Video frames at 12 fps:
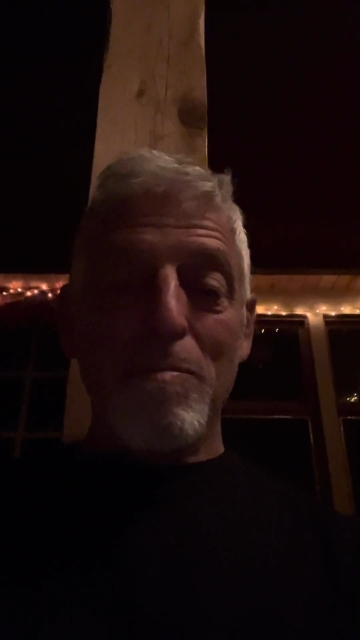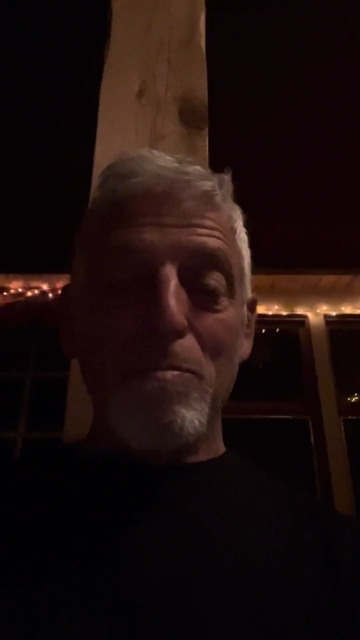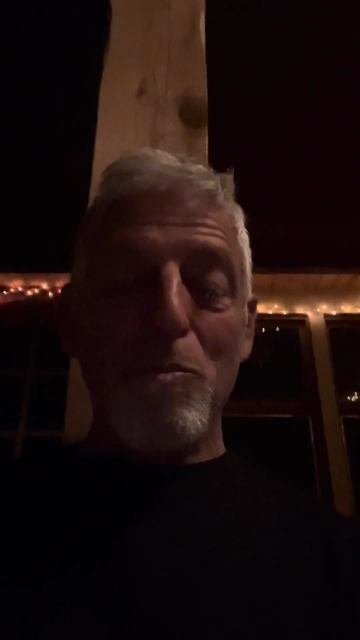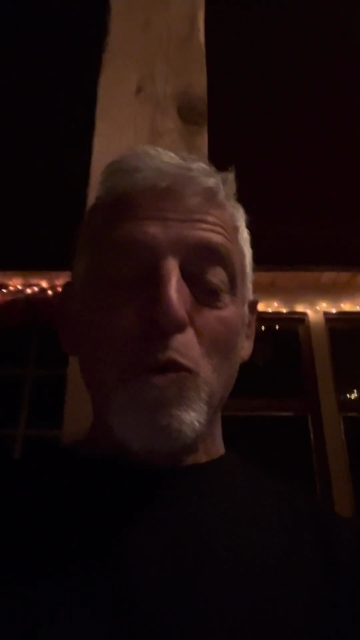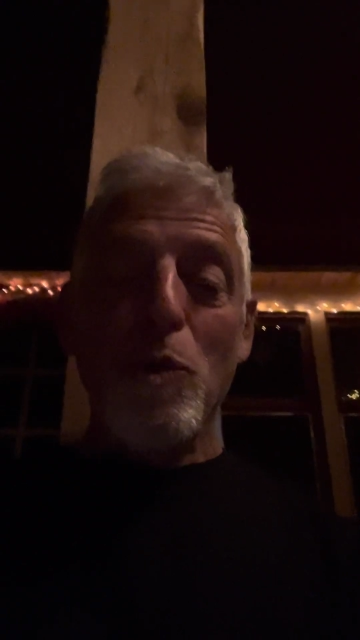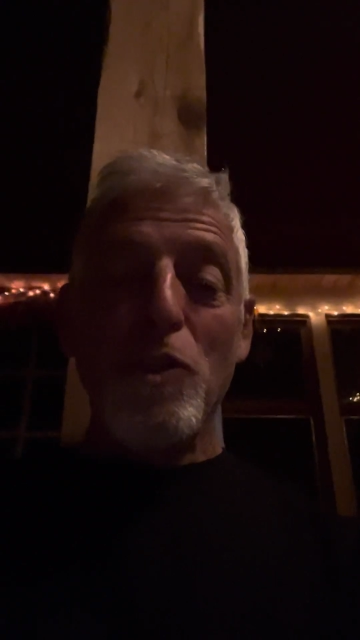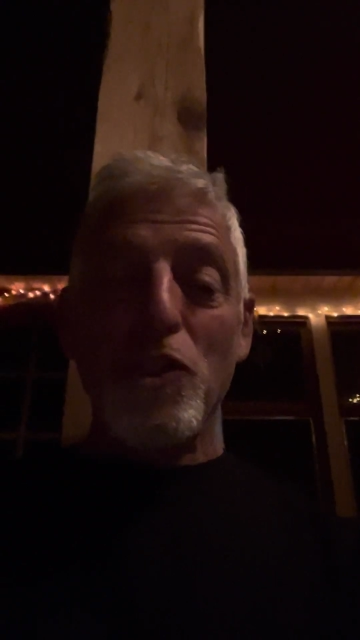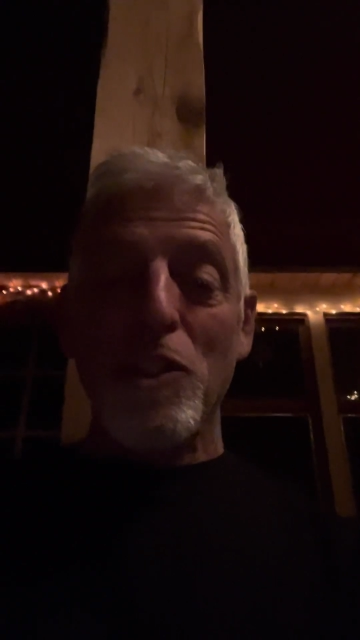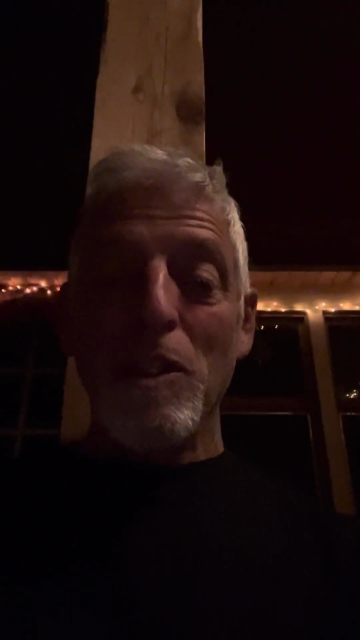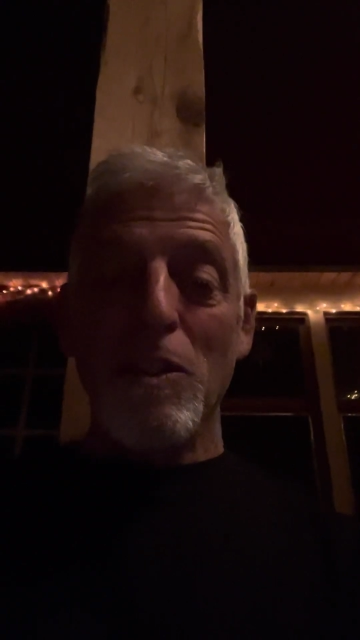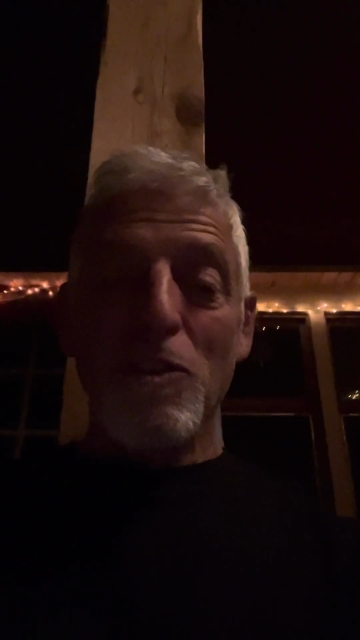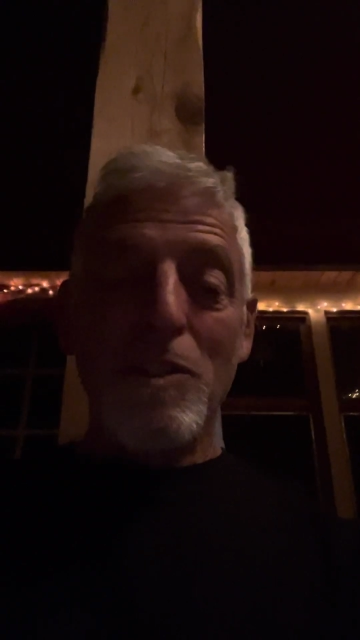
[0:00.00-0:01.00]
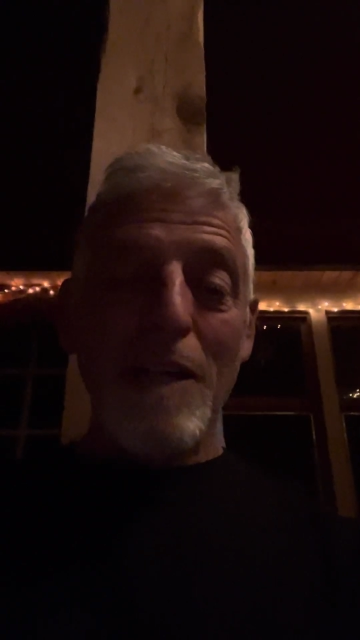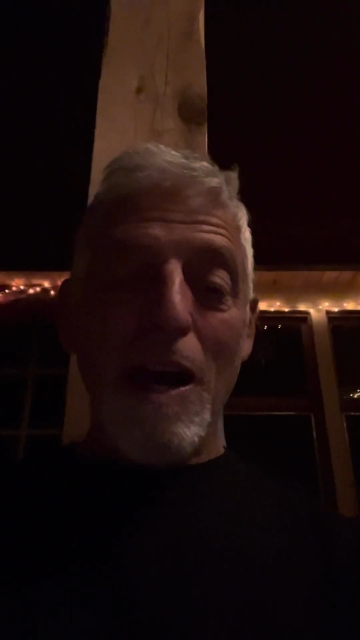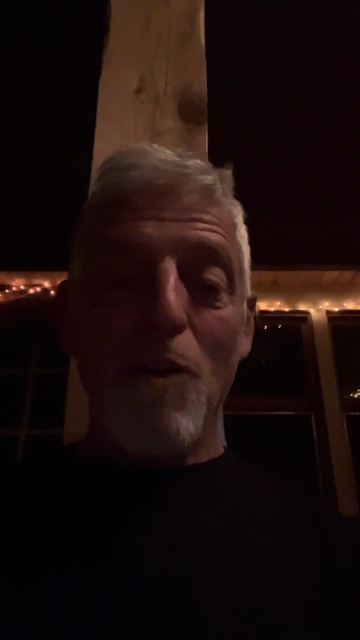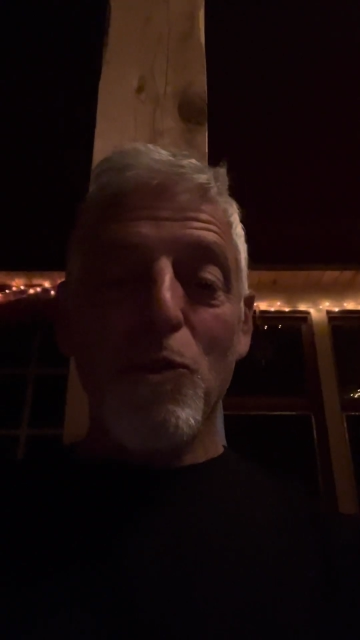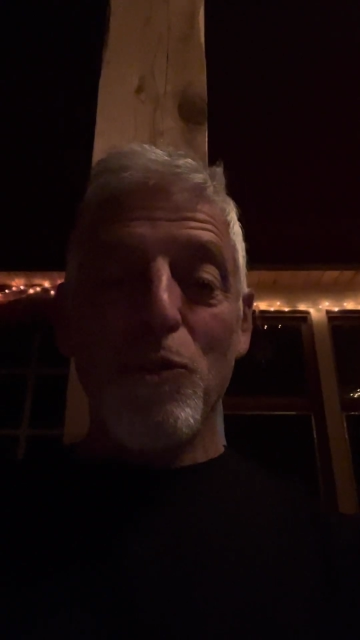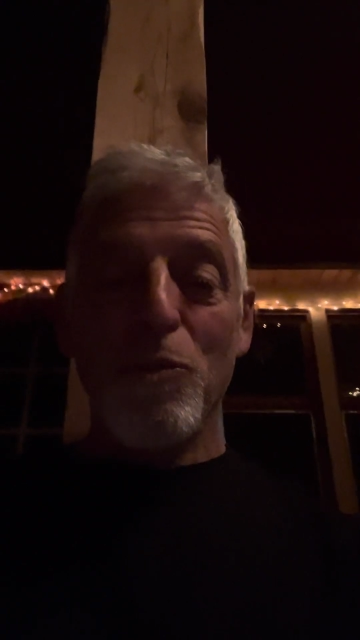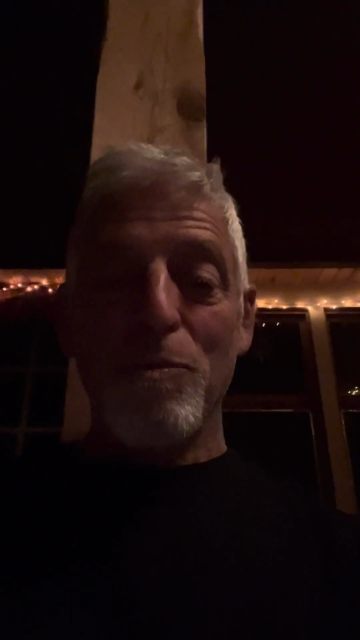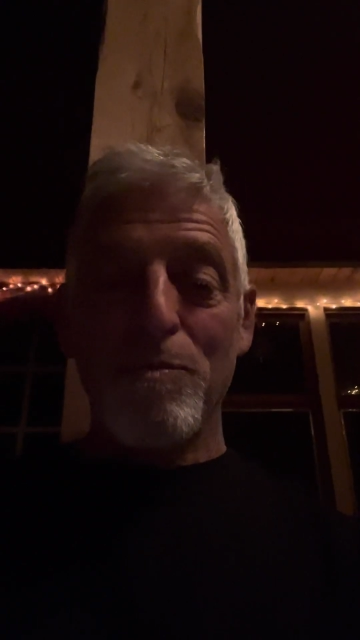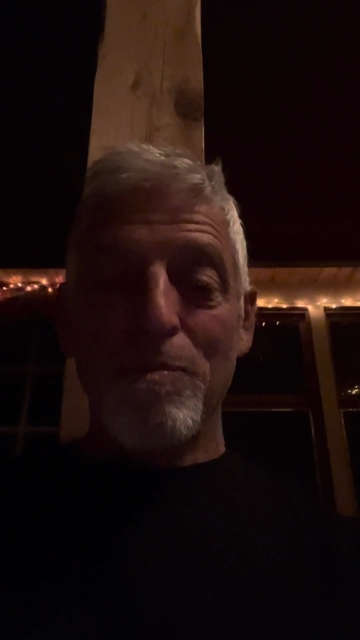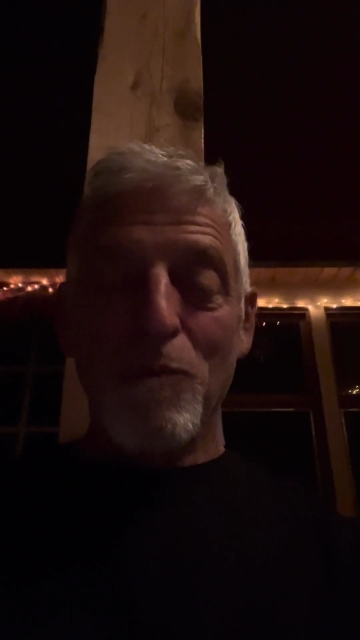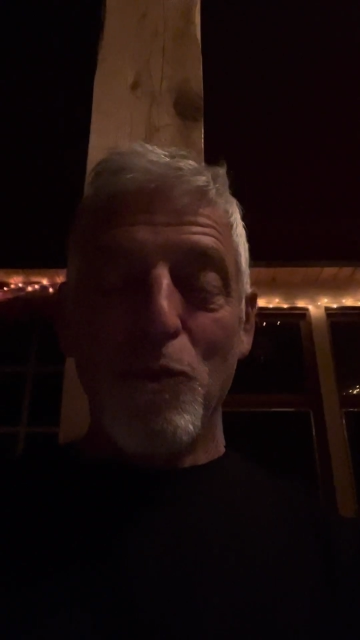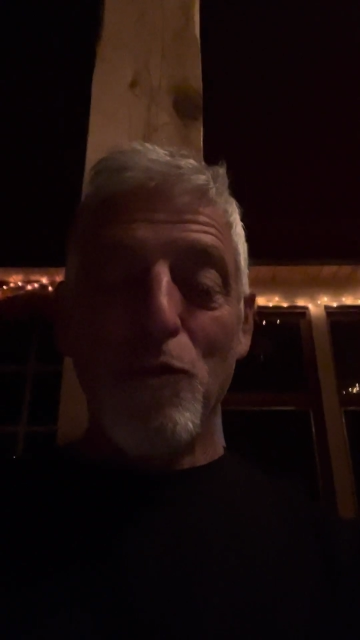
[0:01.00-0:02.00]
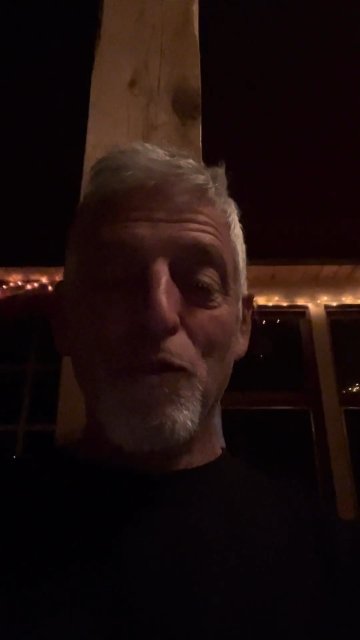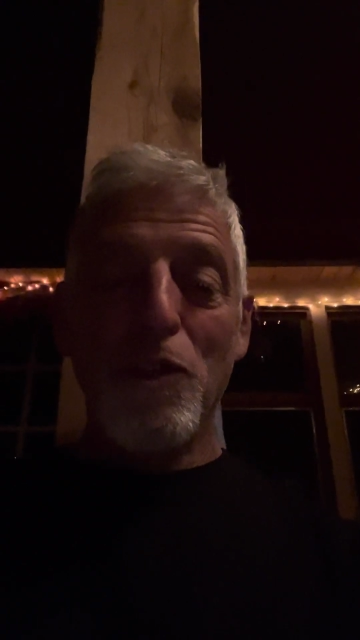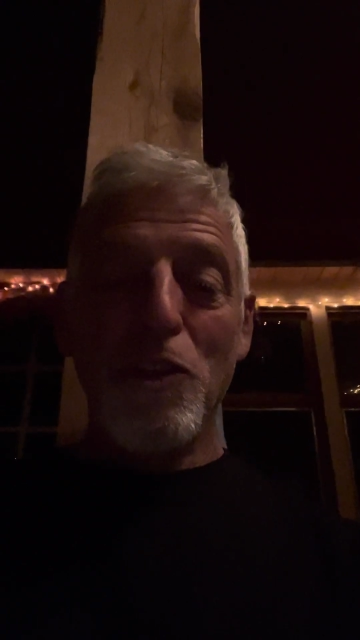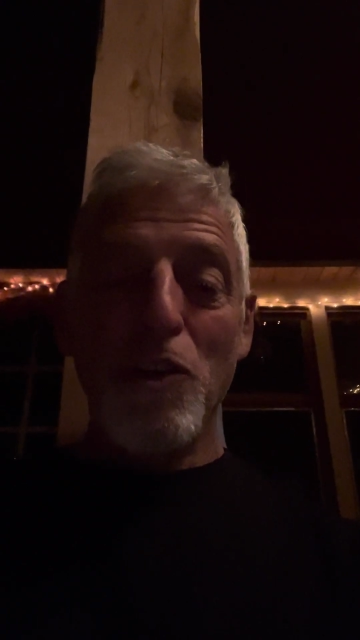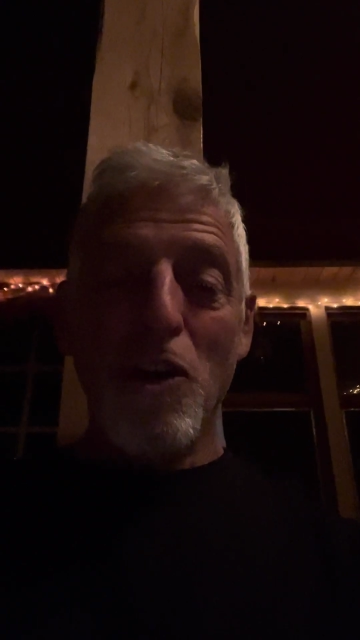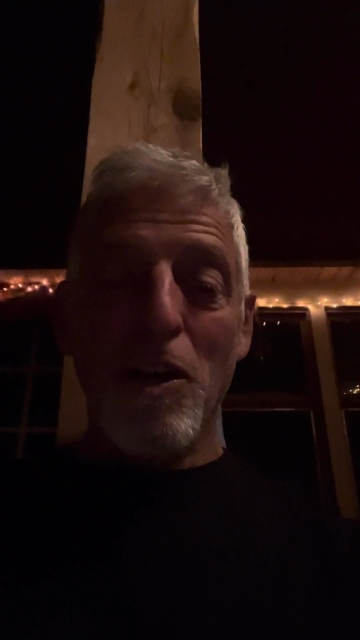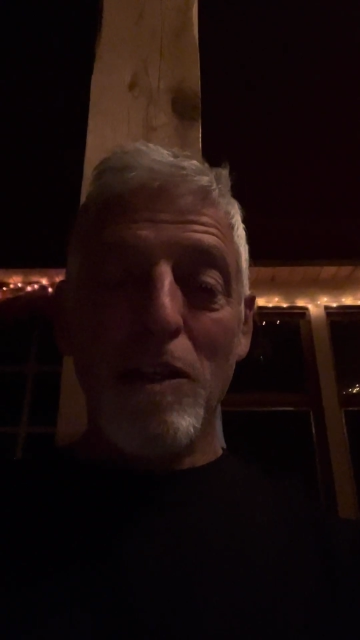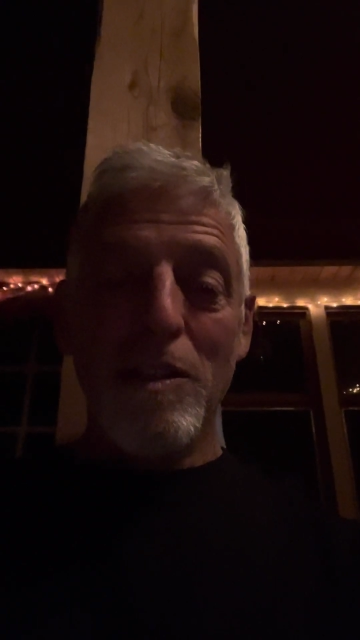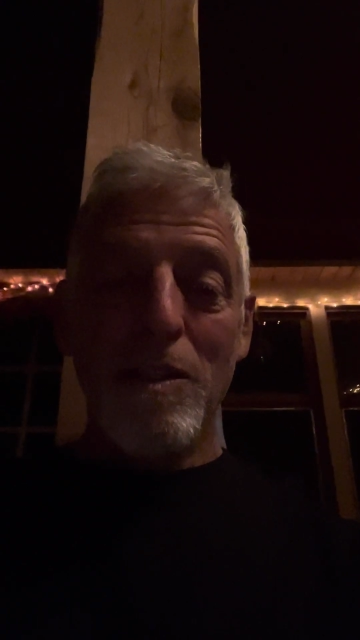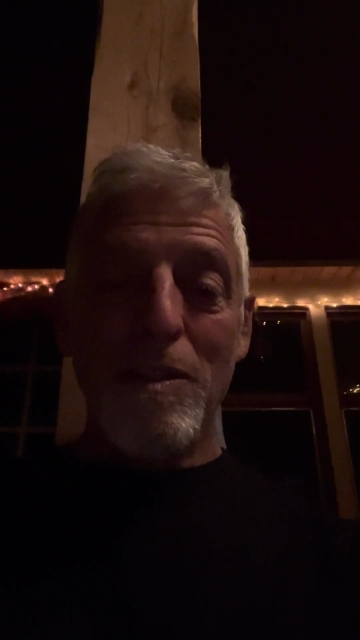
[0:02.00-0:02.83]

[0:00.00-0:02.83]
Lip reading: porch that looked out over the yard,